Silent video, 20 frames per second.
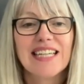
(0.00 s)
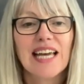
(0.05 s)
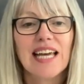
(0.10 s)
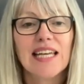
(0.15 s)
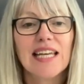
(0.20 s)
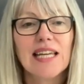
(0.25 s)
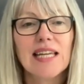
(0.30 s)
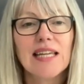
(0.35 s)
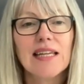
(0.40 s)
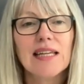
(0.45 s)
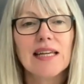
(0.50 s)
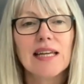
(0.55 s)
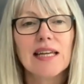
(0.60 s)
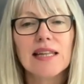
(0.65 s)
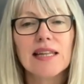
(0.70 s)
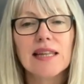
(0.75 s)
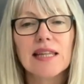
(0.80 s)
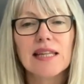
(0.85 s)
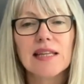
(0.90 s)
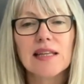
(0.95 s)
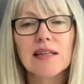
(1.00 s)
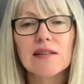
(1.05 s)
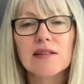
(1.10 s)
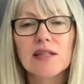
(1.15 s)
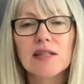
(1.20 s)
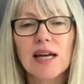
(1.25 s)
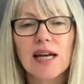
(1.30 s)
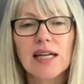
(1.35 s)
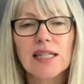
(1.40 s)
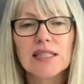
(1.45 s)
Anything
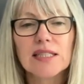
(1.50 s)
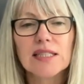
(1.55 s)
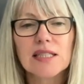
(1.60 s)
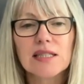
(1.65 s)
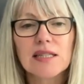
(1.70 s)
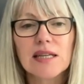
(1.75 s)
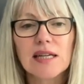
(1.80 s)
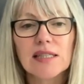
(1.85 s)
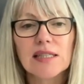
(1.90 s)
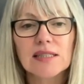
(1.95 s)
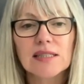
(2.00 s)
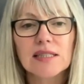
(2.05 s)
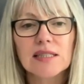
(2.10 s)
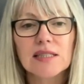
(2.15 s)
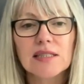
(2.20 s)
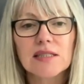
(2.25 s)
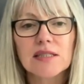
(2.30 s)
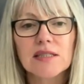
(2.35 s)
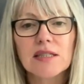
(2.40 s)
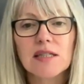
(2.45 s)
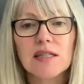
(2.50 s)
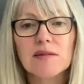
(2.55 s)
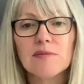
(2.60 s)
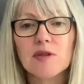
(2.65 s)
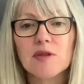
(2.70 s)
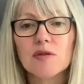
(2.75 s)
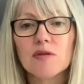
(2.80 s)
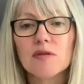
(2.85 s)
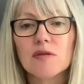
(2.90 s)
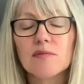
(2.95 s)
to add to that,
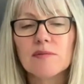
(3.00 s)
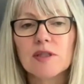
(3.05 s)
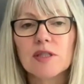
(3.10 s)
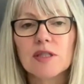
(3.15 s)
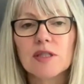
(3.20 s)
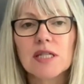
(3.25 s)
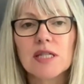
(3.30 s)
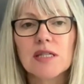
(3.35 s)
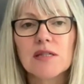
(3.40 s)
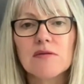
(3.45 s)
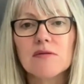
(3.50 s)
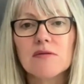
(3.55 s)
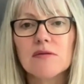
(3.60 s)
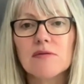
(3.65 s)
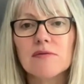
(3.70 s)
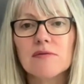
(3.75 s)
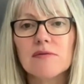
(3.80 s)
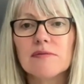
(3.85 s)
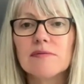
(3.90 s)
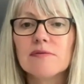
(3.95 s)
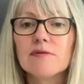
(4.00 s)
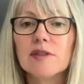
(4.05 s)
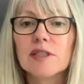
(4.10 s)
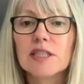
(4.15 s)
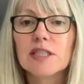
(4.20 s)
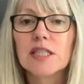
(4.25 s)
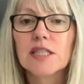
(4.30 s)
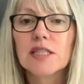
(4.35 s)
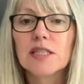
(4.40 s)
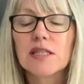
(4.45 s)
James or Martina or
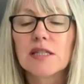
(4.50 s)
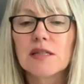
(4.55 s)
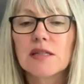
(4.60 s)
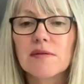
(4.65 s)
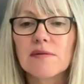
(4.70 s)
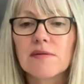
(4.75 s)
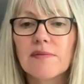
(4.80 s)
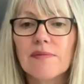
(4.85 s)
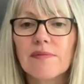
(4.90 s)
Francesca?